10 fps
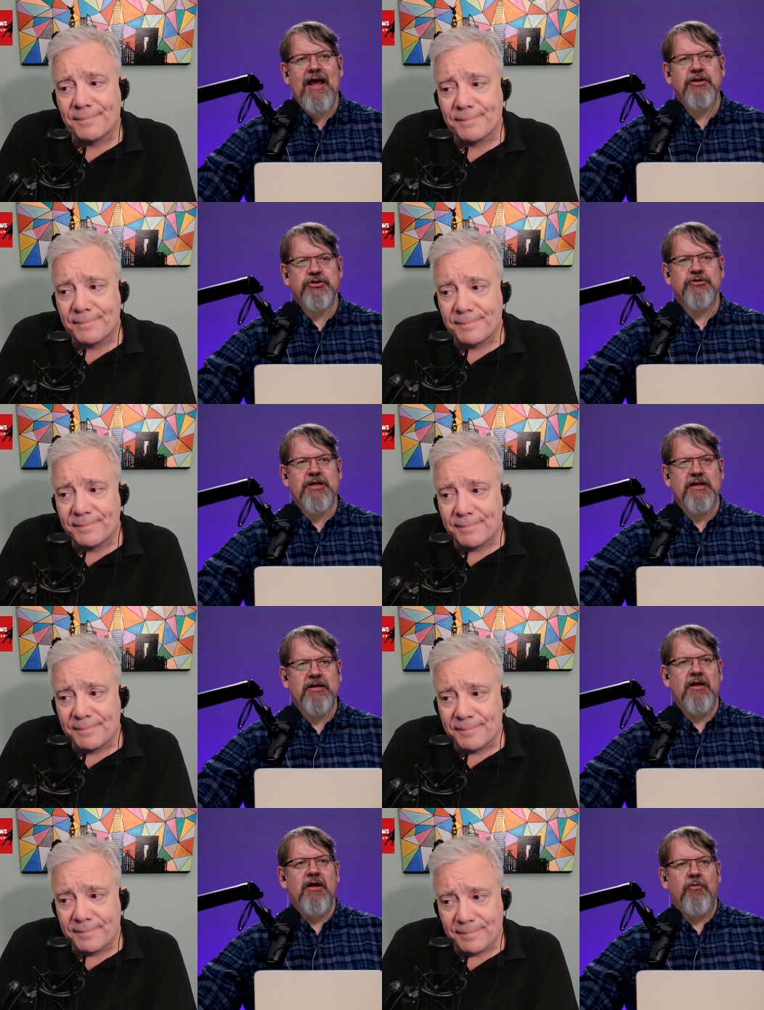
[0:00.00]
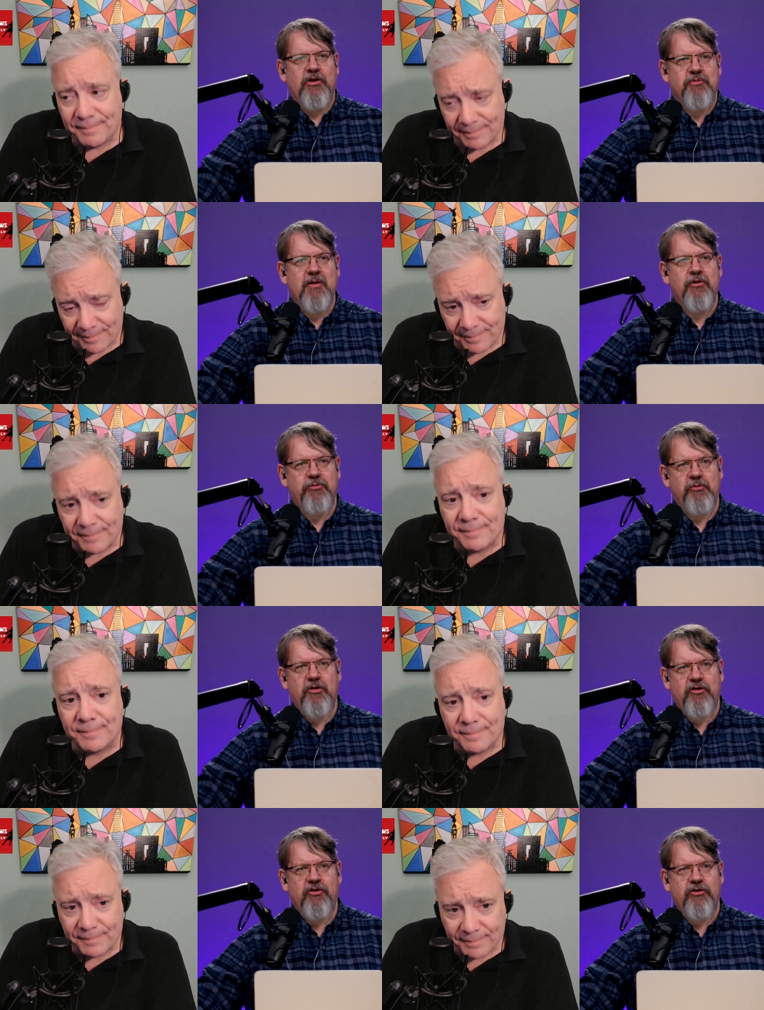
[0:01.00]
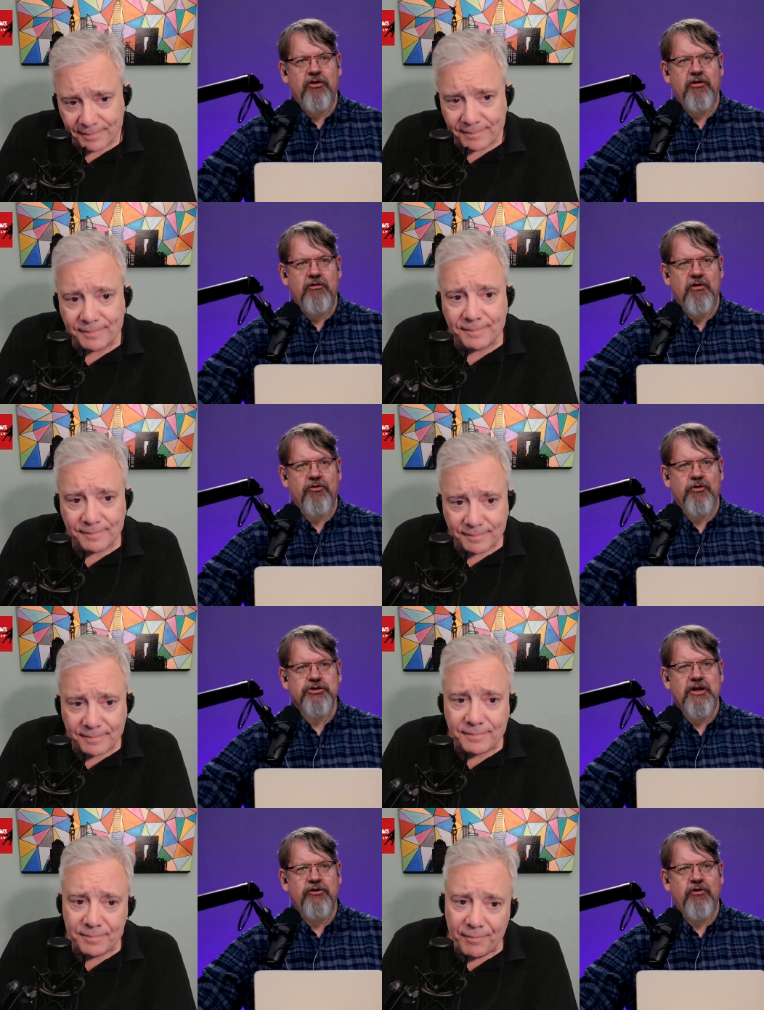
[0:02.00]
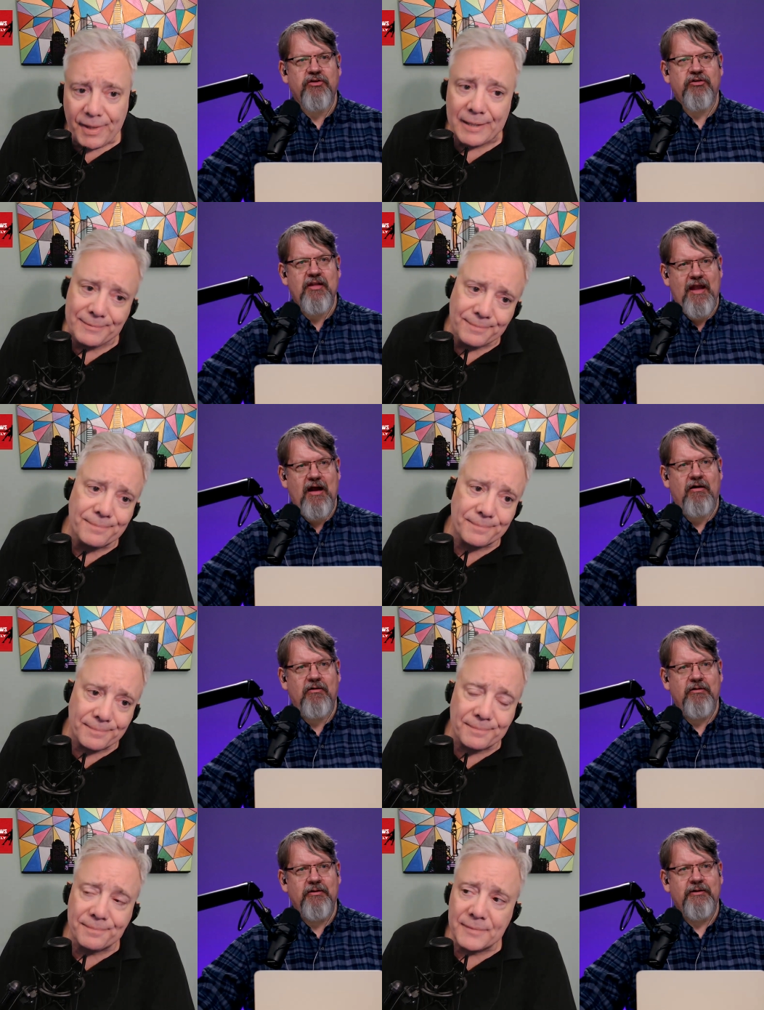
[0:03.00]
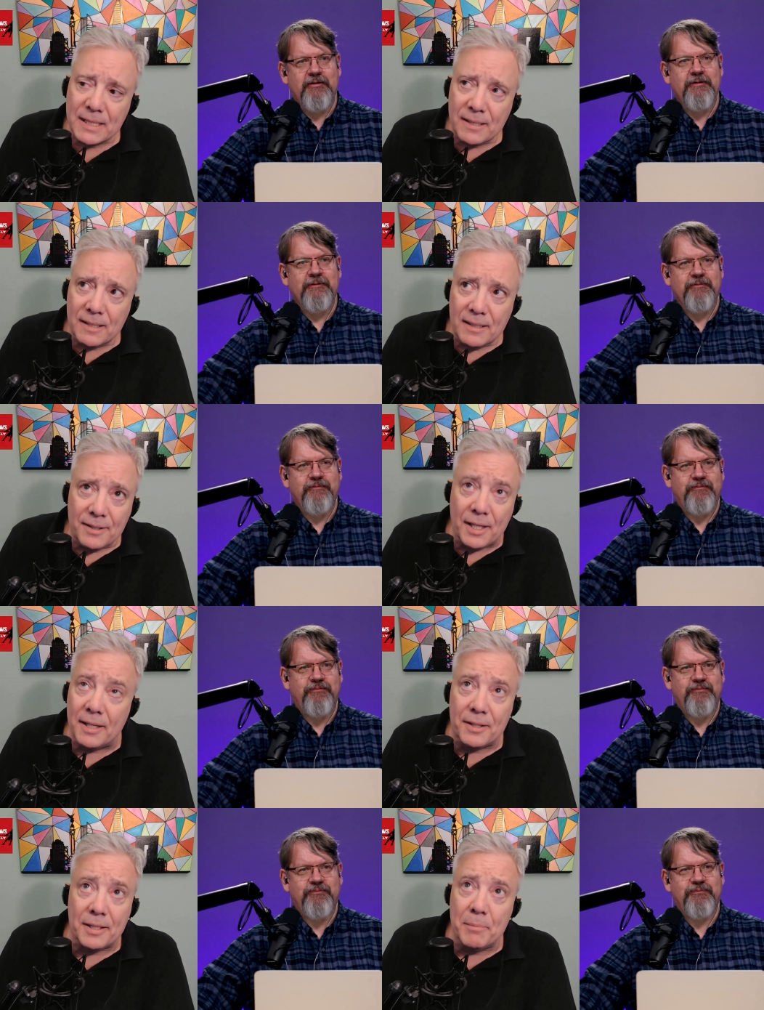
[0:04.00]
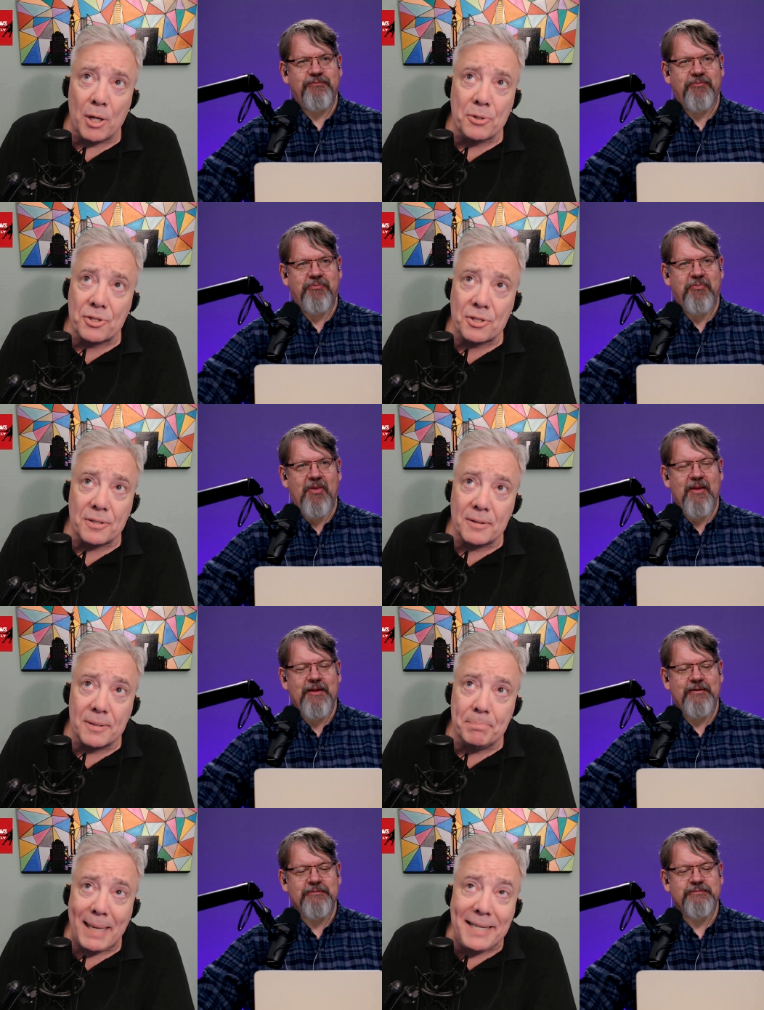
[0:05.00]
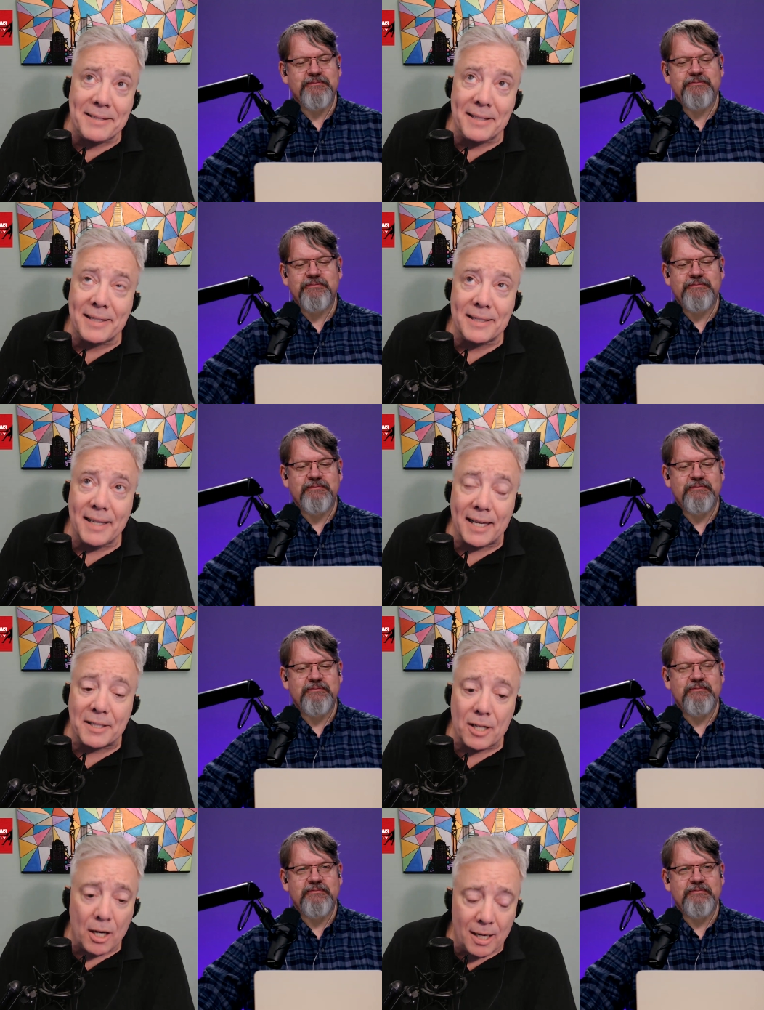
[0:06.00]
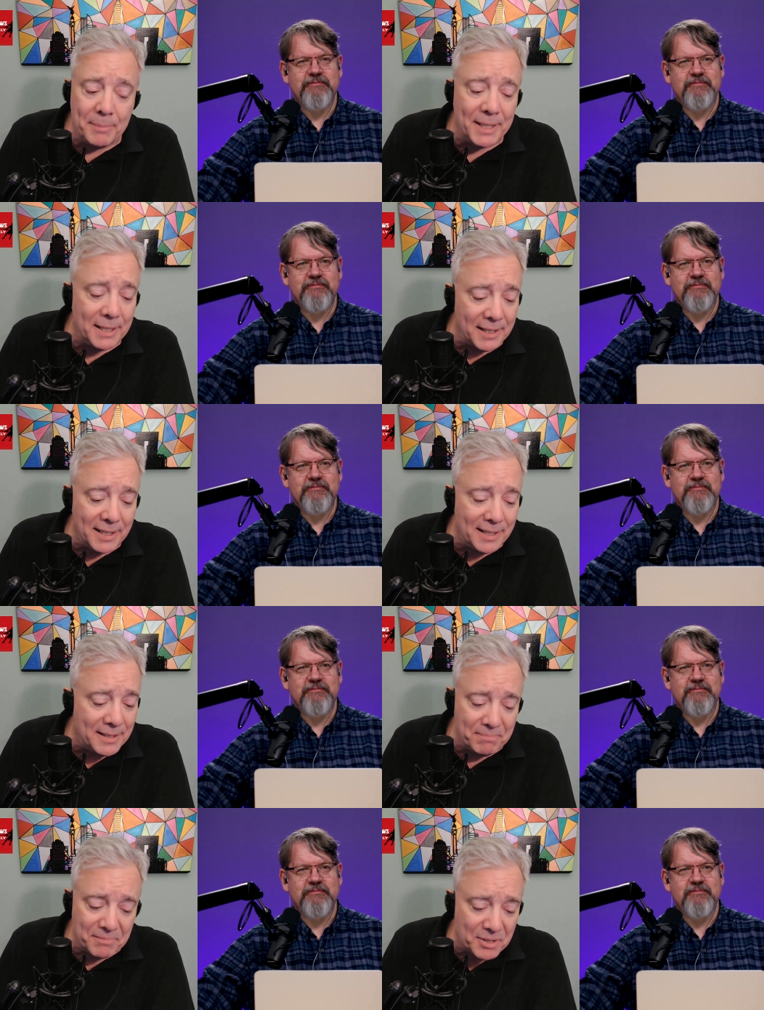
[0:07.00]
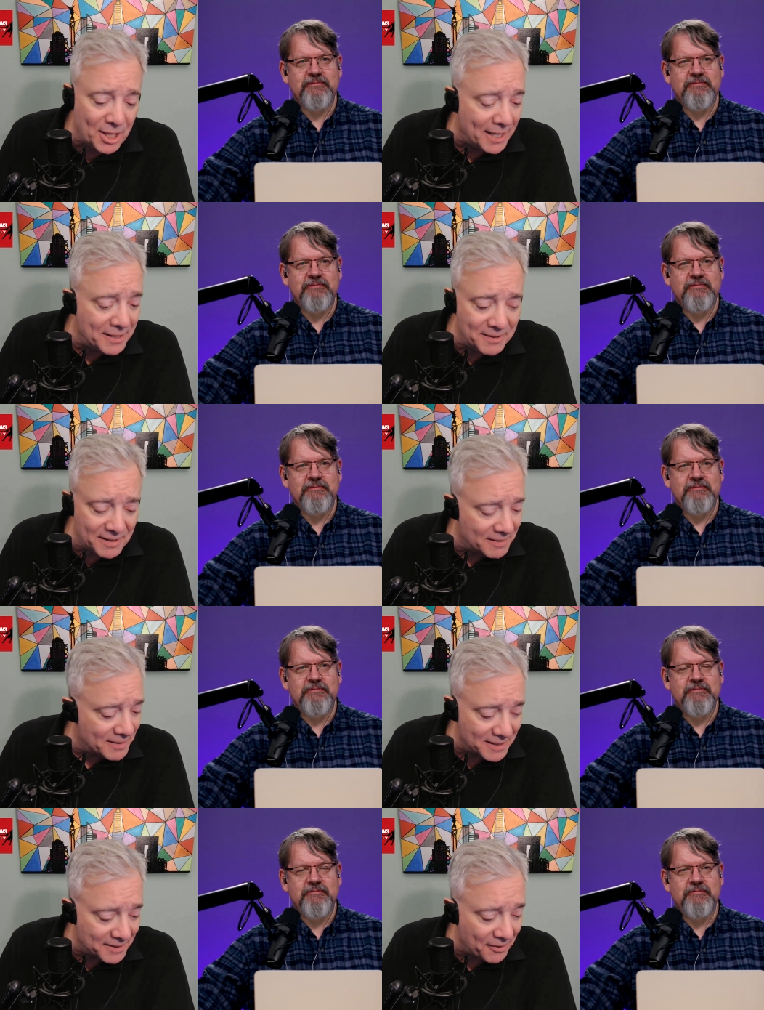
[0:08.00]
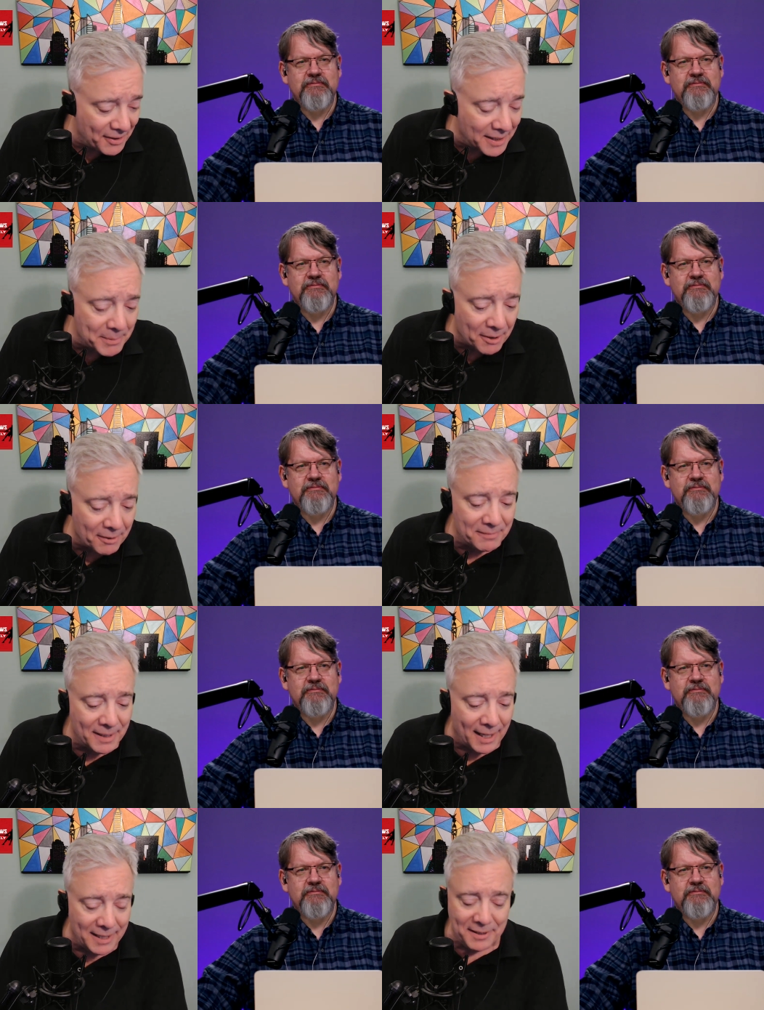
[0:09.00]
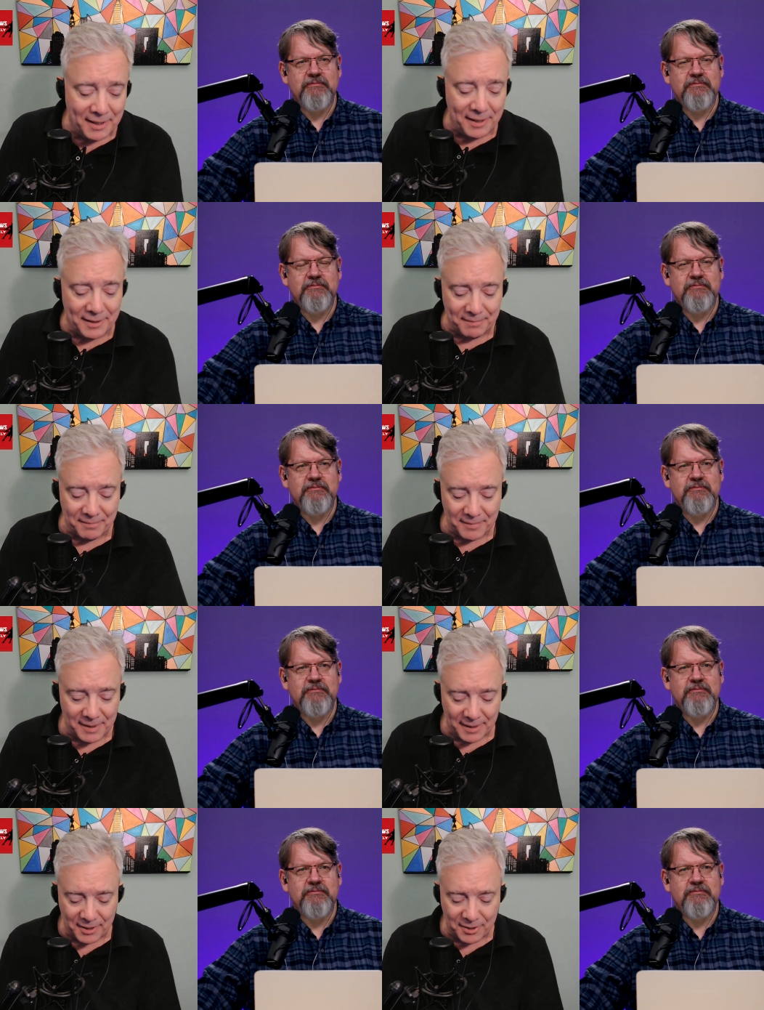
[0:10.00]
Speaker 1: Azure tenant? What's my most pressing security risk? What should I address now? The, the most
Speaker 2: basic and commonly said uh, thing about IT and, and this